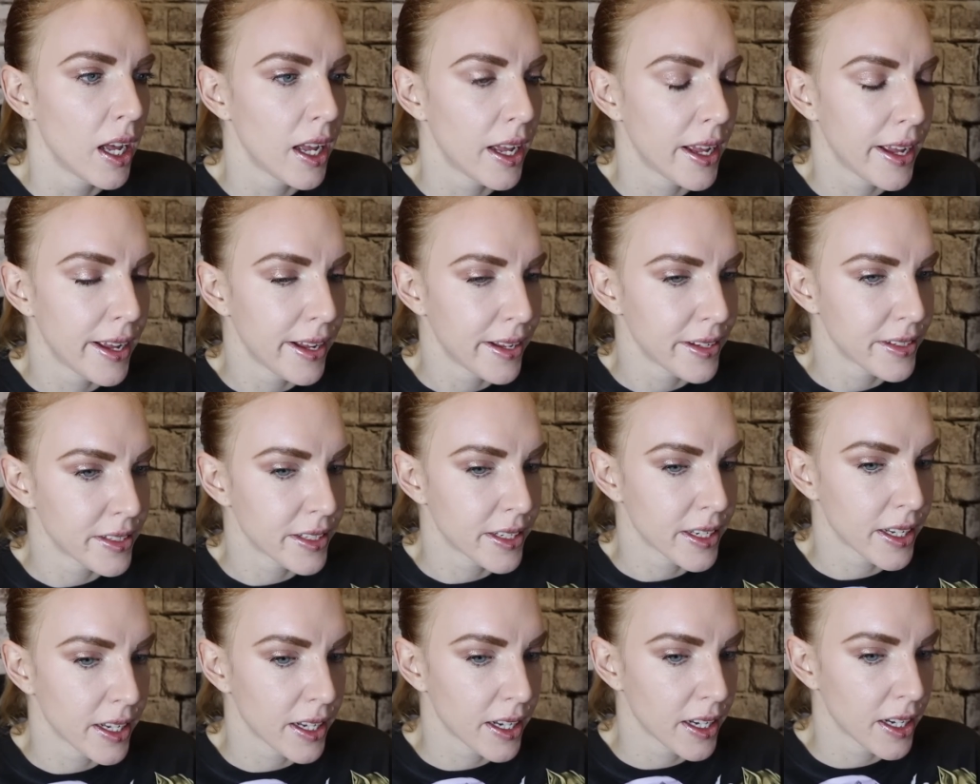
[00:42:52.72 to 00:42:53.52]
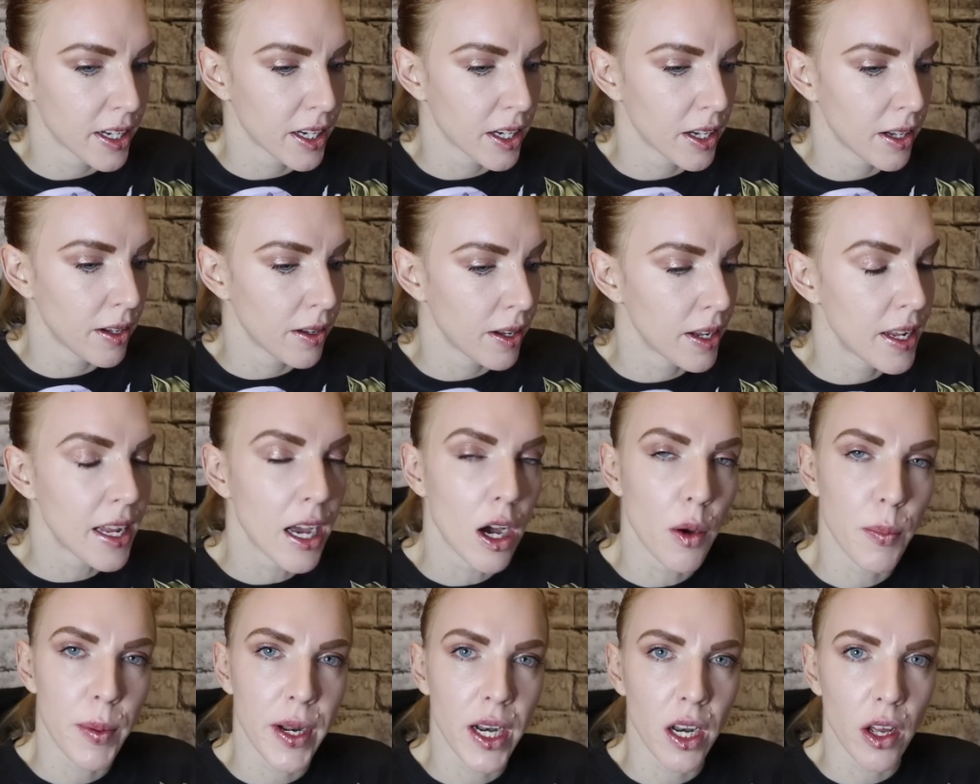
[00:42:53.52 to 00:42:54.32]
And uh,
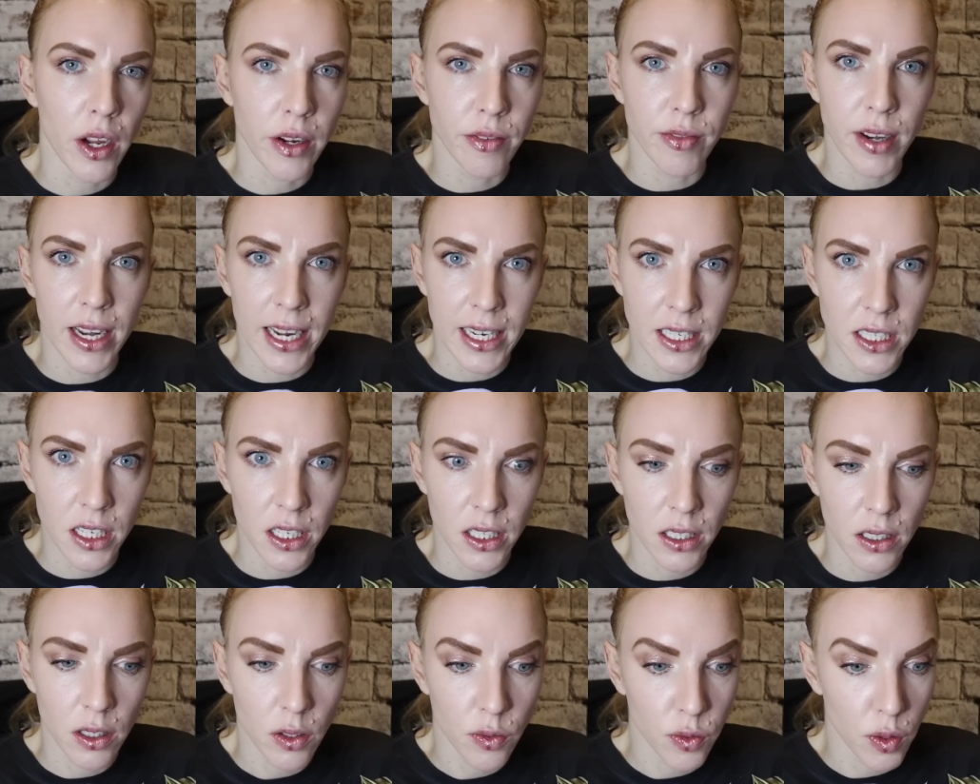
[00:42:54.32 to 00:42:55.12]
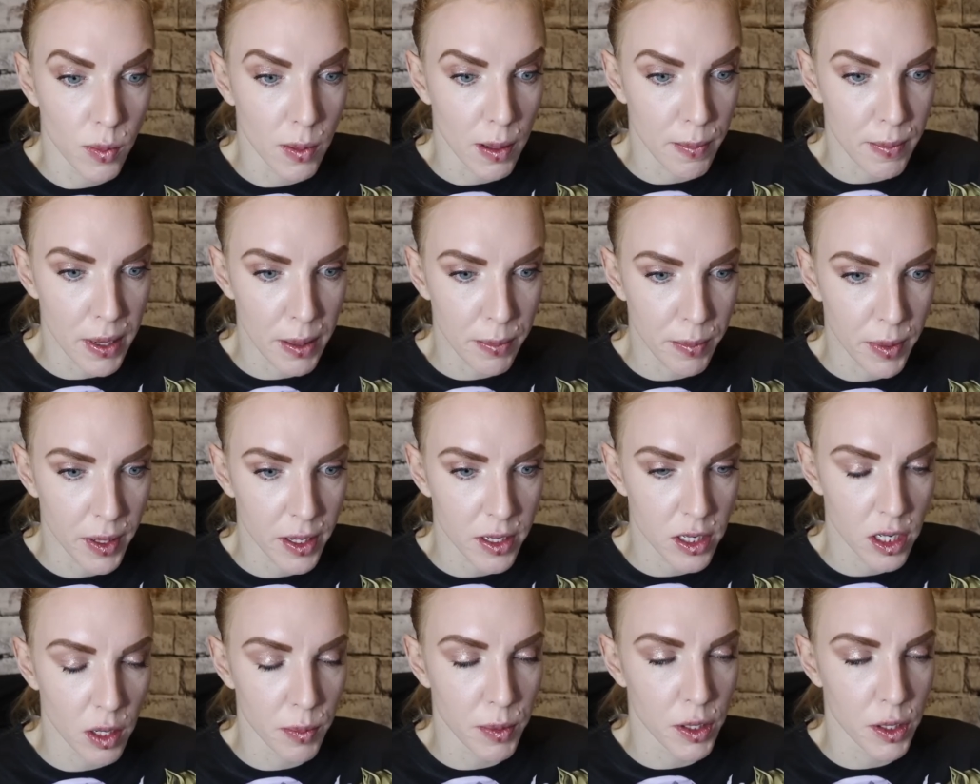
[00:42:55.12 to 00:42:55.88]
yeah, I'll be live later for my members.